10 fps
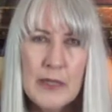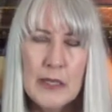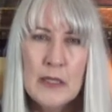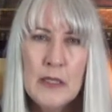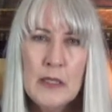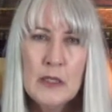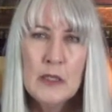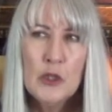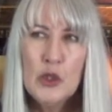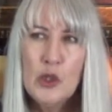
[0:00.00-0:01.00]
they
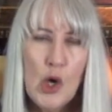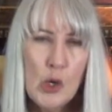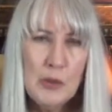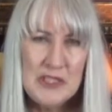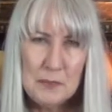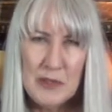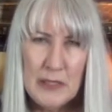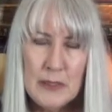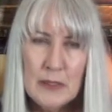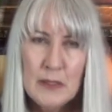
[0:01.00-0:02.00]
could always
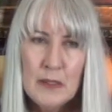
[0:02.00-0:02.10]
be.